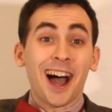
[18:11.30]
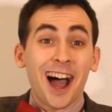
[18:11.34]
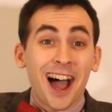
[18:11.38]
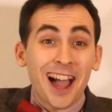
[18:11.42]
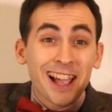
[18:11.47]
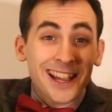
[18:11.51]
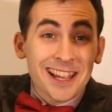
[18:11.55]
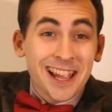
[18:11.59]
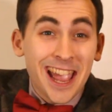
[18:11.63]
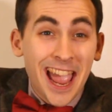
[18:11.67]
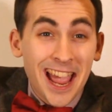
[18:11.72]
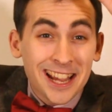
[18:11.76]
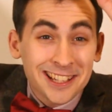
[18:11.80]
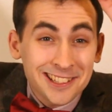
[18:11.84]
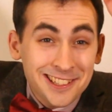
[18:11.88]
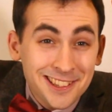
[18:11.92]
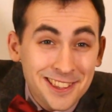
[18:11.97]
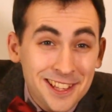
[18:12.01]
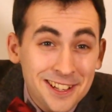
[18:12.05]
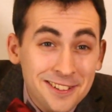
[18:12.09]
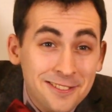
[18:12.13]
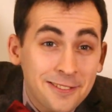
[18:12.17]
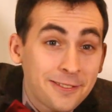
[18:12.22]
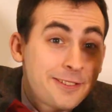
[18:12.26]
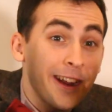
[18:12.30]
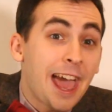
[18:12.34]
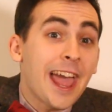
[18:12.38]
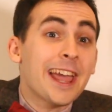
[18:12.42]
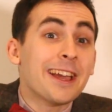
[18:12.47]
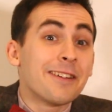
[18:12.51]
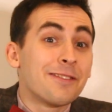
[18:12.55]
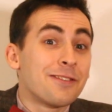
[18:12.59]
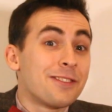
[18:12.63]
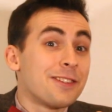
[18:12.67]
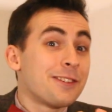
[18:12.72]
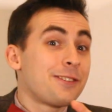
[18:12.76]
Ah yes, the
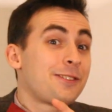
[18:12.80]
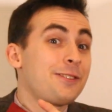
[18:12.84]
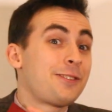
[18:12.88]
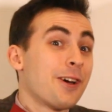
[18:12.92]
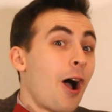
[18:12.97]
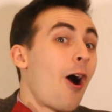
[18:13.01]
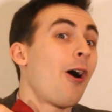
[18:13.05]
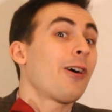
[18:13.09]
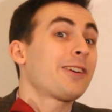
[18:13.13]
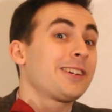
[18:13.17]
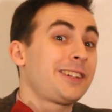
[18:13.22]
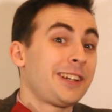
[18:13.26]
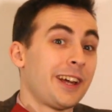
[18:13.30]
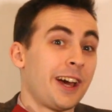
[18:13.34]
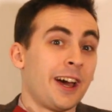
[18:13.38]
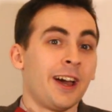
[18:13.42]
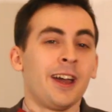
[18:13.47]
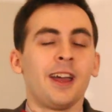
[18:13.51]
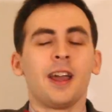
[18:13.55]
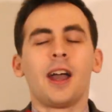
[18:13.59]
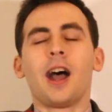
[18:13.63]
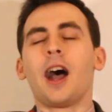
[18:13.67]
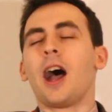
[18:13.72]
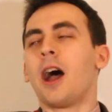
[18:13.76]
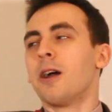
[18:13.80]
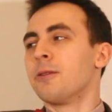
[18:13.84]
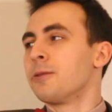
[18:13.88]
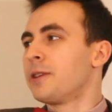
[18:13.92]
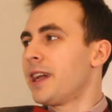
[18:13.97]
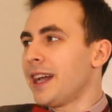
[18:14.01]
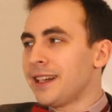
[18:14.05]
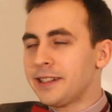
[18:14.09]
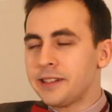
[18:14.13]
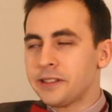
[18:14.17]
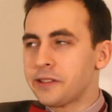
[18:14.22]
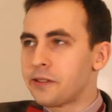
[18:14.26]
day of the doctor. Oh,
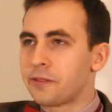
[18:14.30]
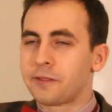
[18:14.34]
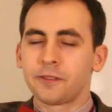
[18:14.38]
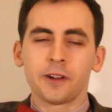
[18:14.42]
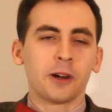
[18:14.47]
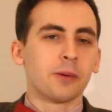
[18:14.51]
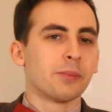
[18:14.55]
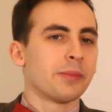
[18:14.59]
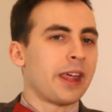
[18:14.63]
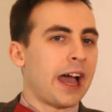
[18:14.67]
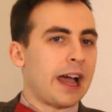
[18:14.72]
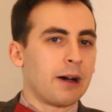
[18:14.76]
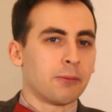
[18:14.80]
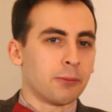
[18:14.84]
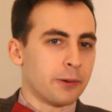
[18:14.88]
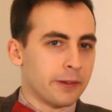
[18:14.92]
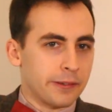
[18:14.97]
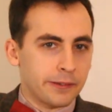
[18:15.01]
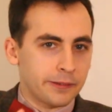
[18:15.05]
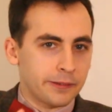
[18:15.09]
getting to film that